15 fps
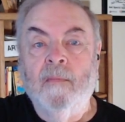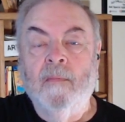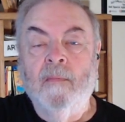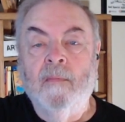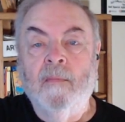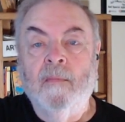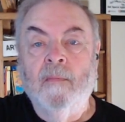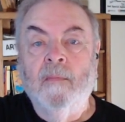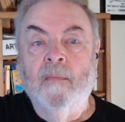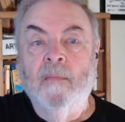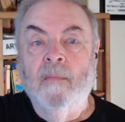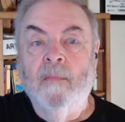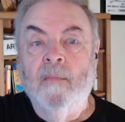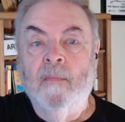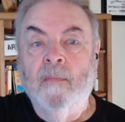
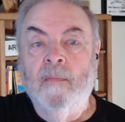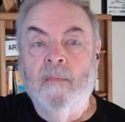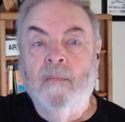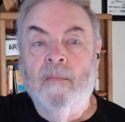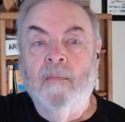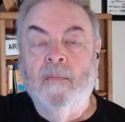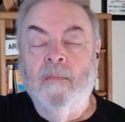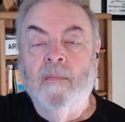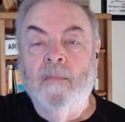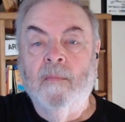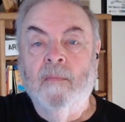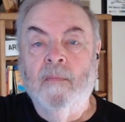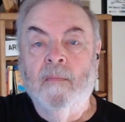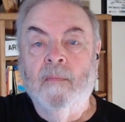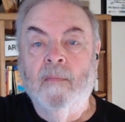
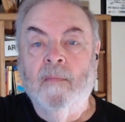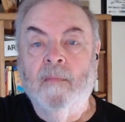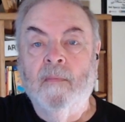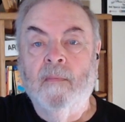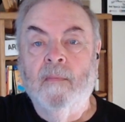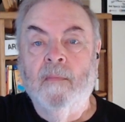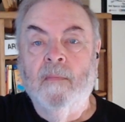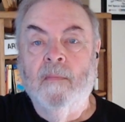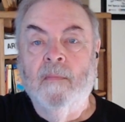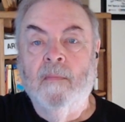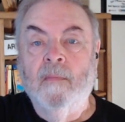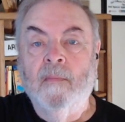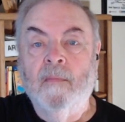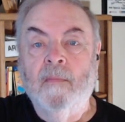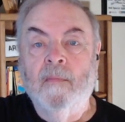
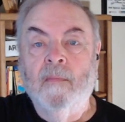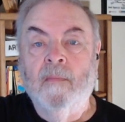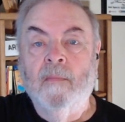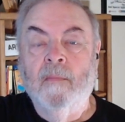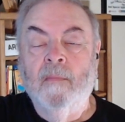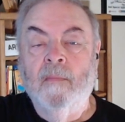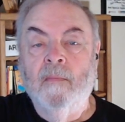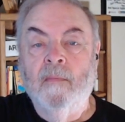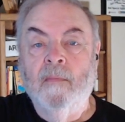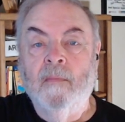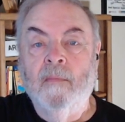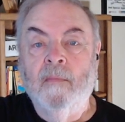(not speaking)